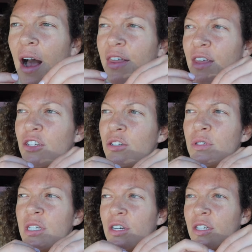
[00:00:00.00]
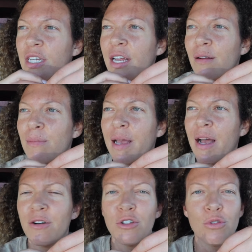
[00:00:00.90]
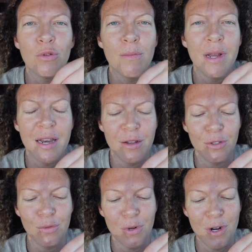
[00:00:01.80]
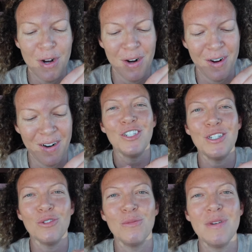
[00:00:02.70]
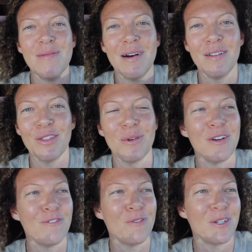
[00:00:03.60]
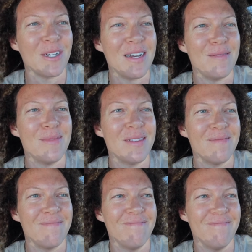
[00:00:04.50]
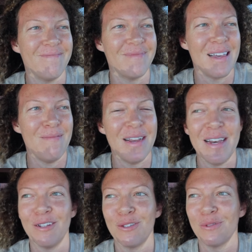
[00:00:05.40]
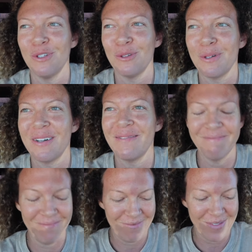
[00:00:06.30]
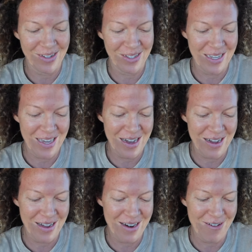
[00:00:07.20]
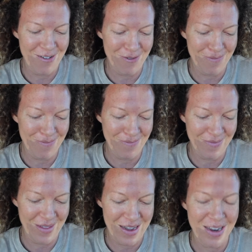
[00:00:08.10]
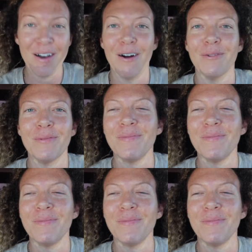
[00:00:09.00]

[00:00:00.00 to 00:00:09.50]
I think she was irritated by how short my nails were. She told me about 3 or 4 times that my nails were short. And I was like, yeah, I know. I know.